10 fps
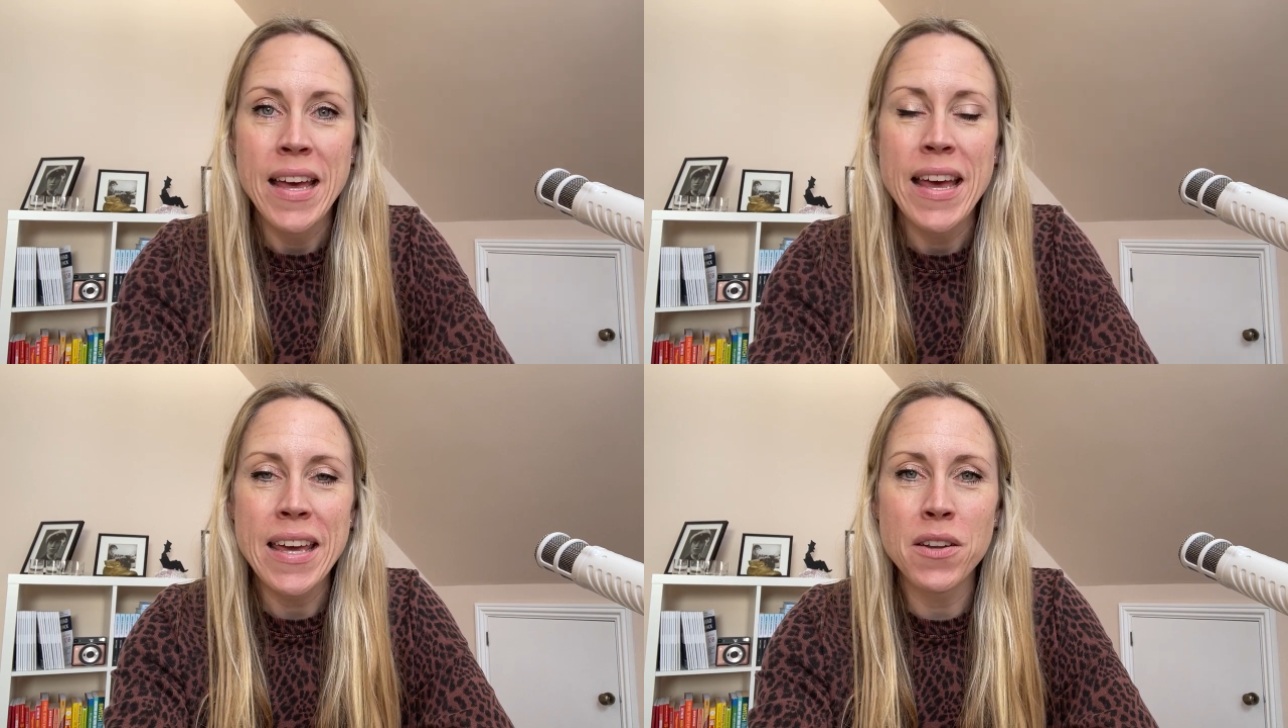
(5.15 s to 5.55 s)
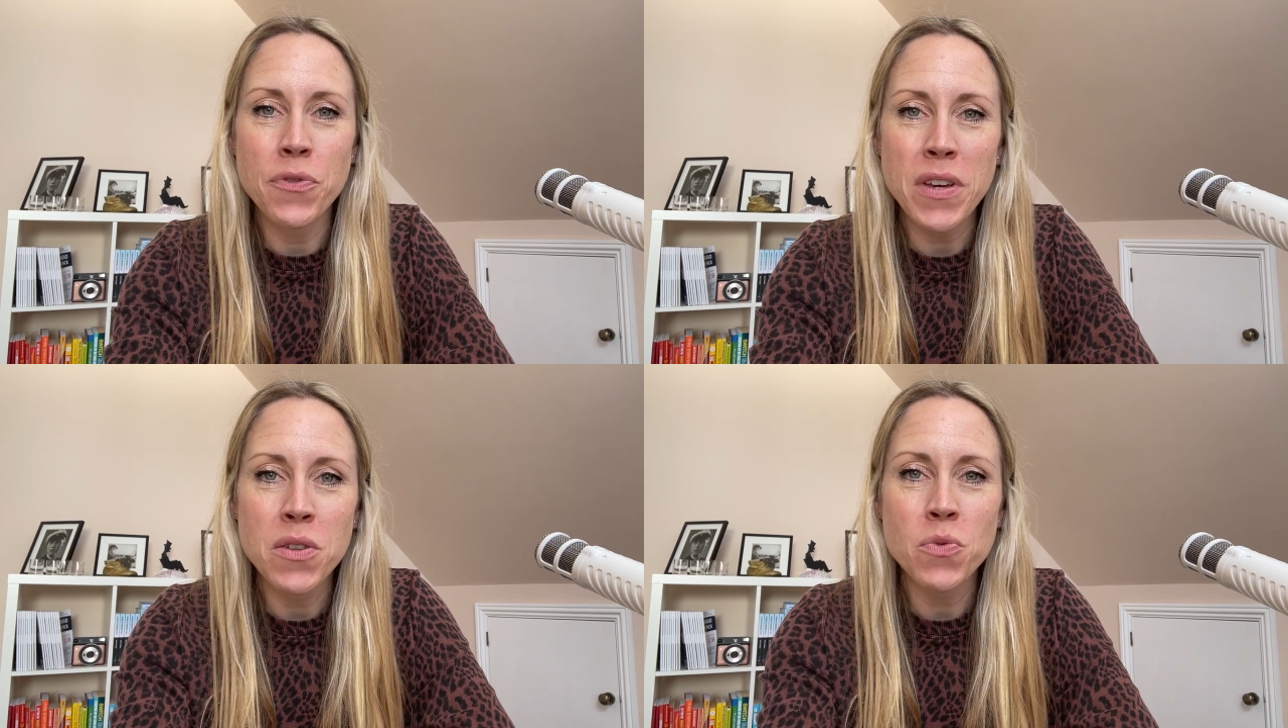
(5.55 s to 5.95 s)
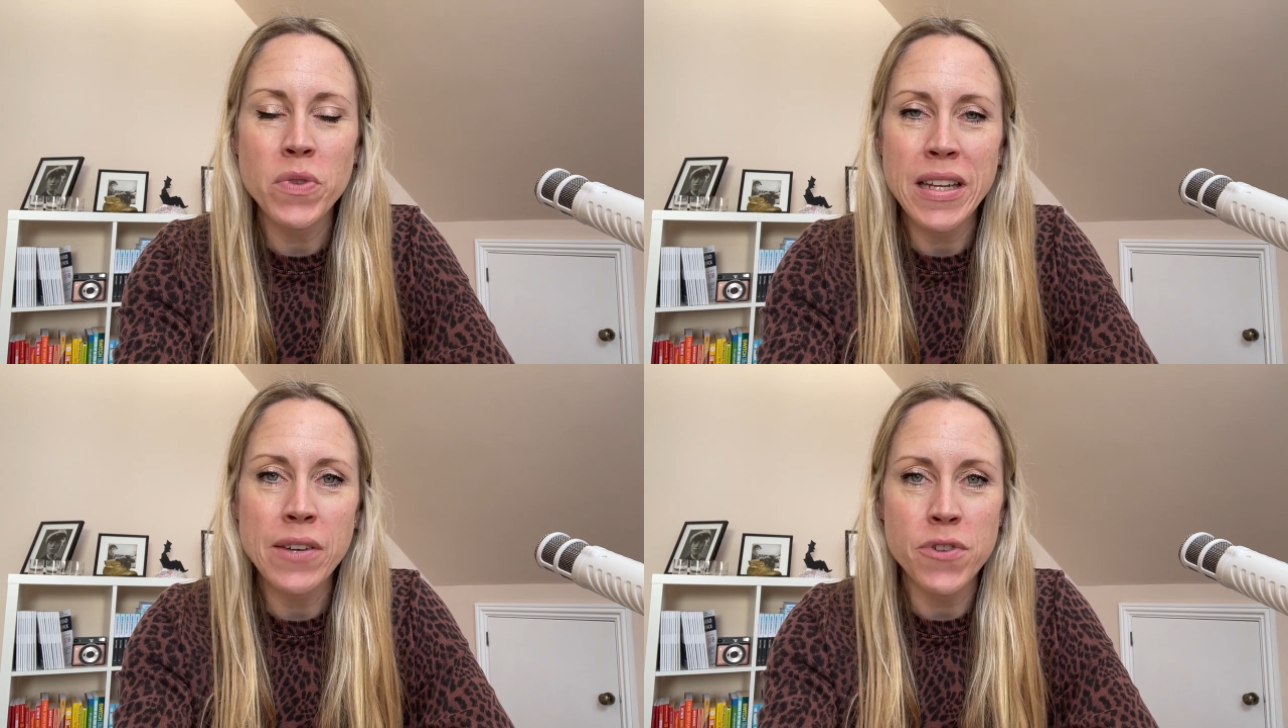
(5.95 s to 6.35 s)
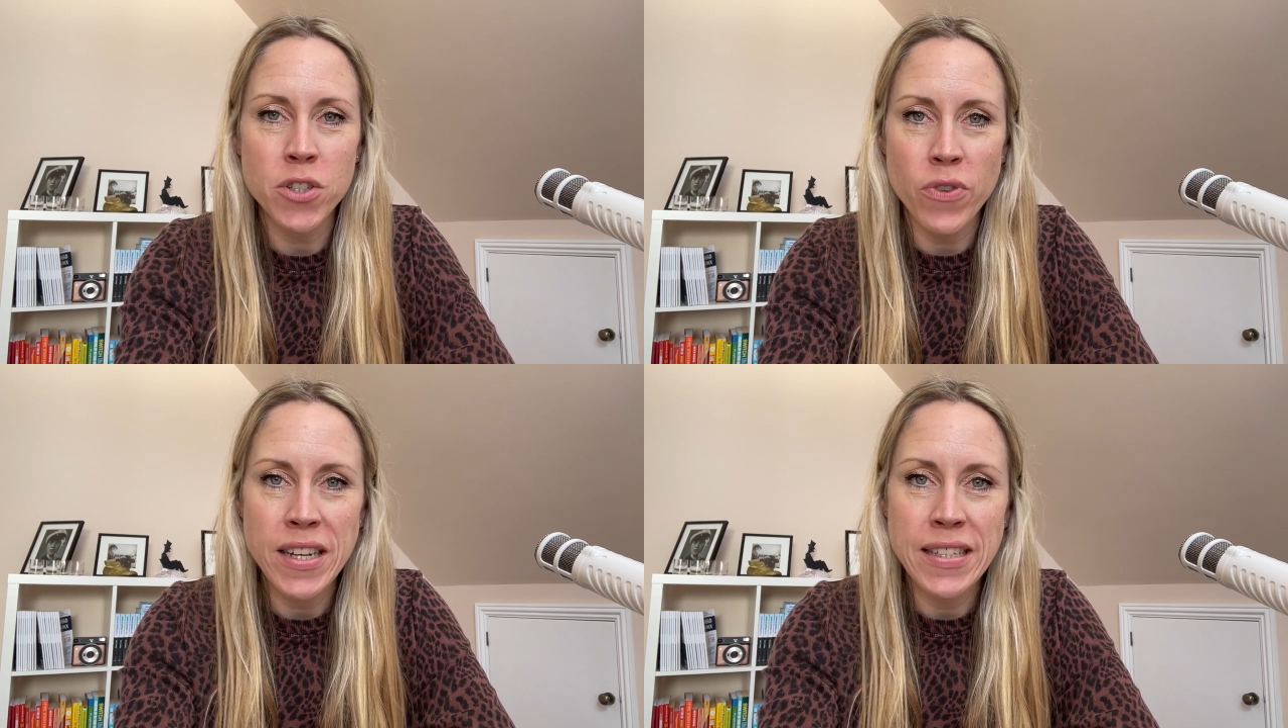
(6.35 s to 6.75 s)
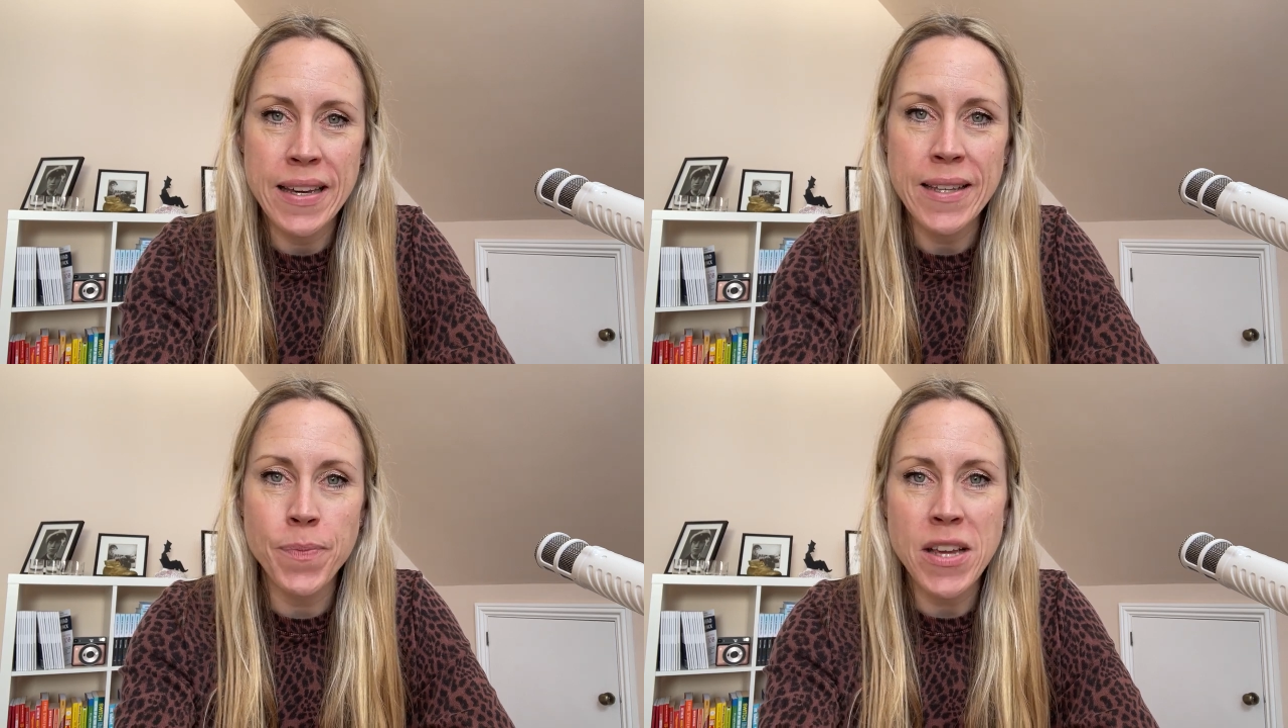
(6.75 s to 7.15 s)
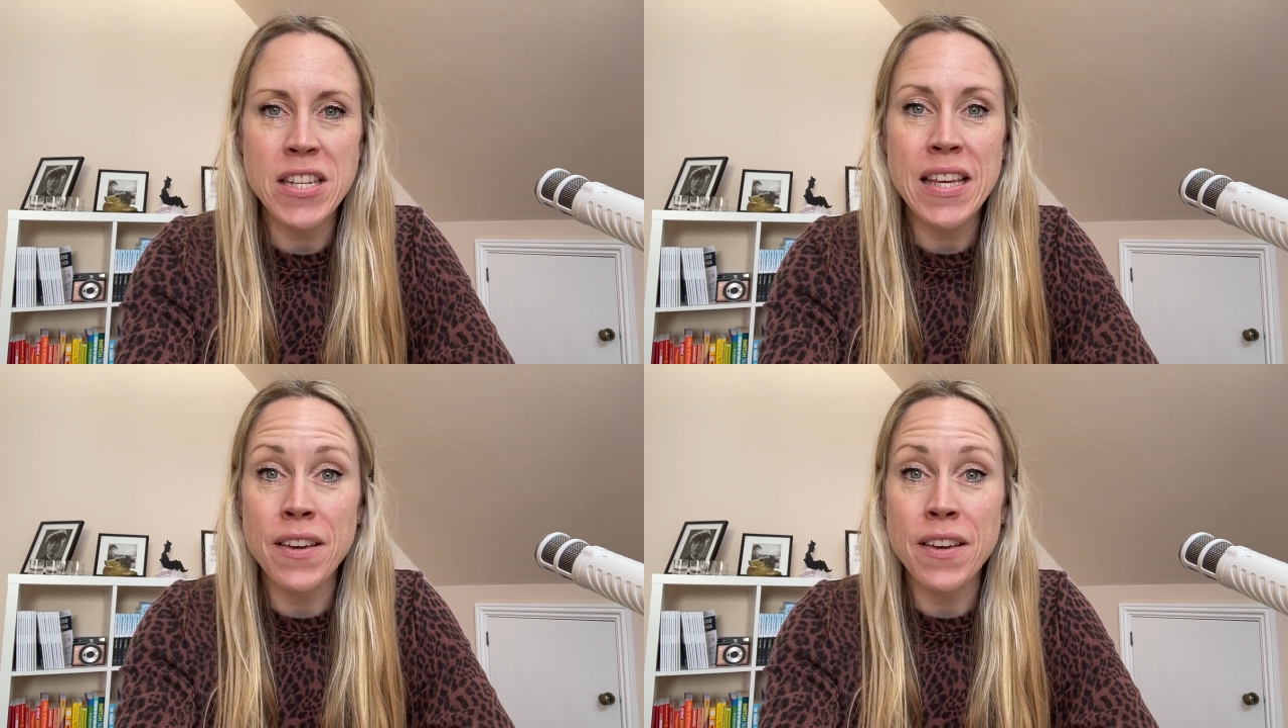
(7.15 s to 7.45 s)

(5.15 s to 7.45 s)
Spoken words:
It can feel really frustrating, especially